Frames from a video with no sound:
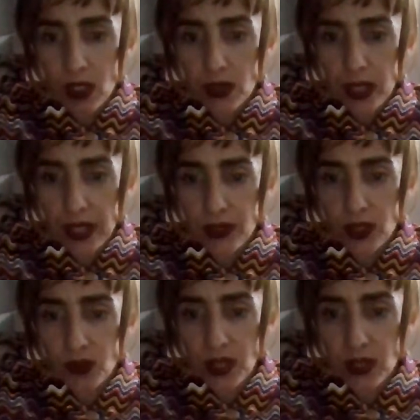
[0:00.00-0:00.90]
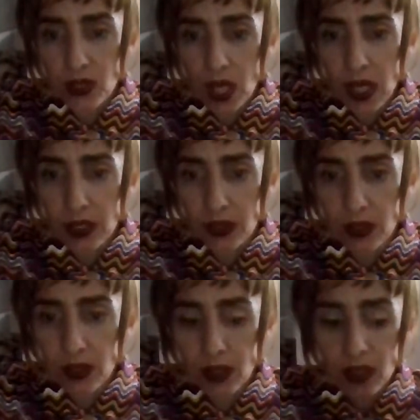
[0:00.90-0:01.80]
thunders will start
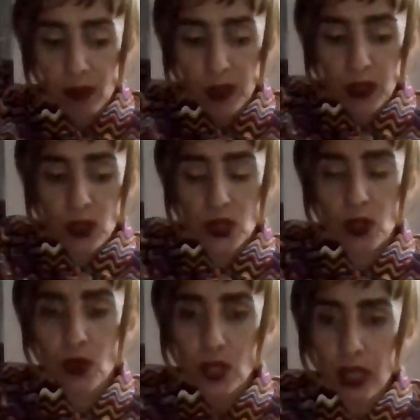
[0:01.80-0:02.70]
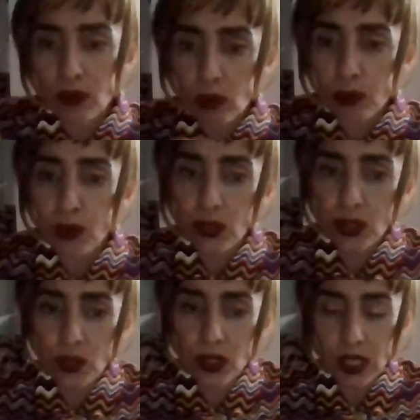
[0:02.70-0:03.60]
because you have to boost
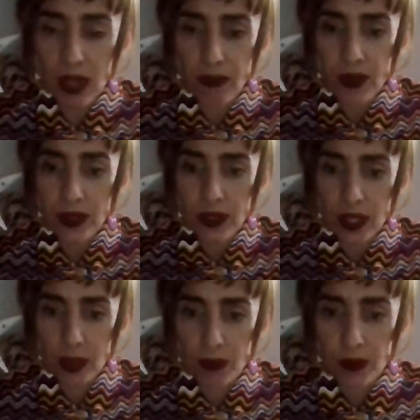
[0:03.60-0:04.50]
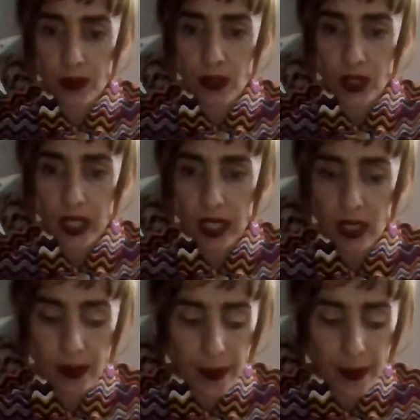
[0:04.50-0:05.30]
your self esteem. Okay?